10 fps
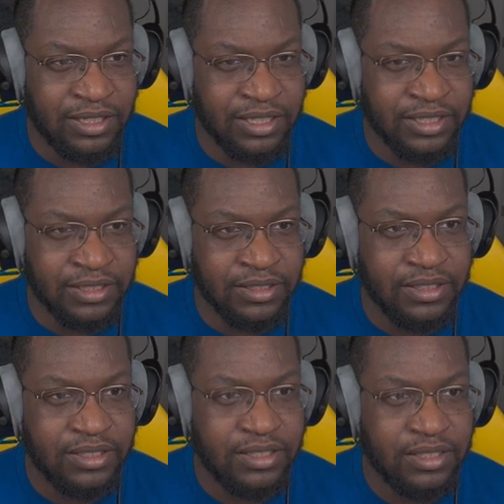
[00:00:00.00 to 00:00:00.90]
on
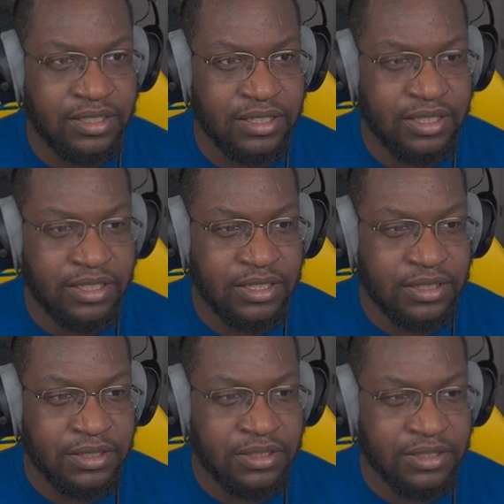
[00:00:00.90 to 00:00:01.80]

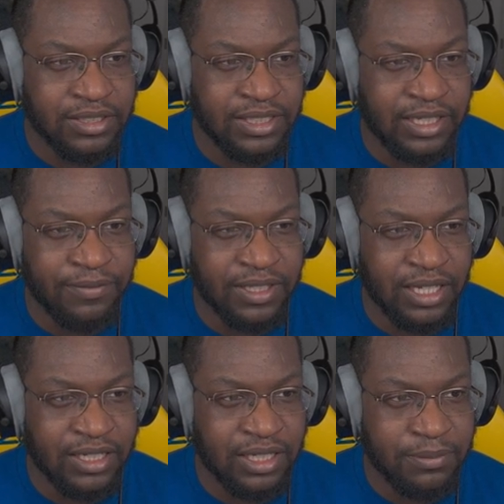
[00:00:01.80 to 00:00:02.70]
cards that you have
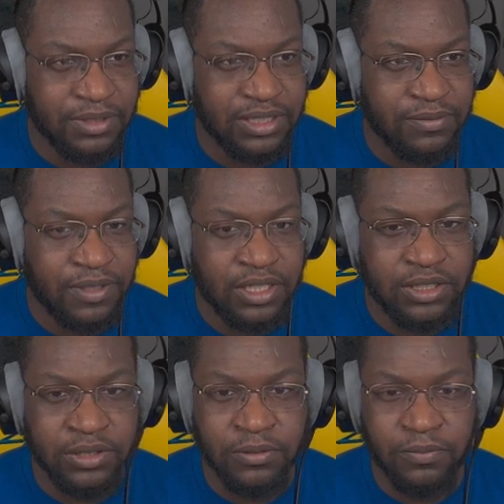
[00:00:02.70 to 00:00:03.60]
a lot of copies of.
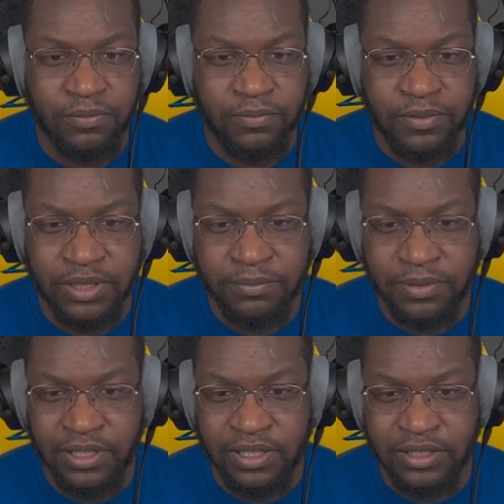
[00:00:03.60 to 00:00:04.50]
So
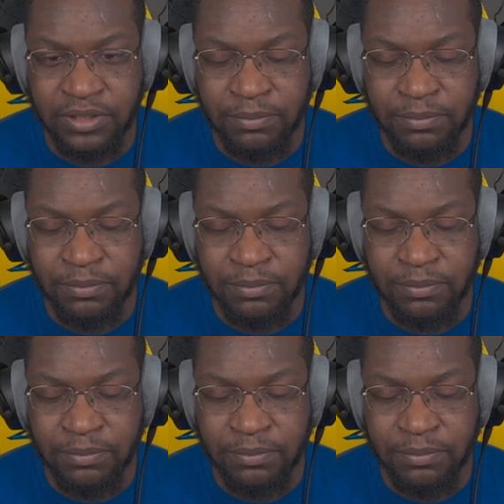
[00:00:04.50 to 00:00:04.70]
Rempaw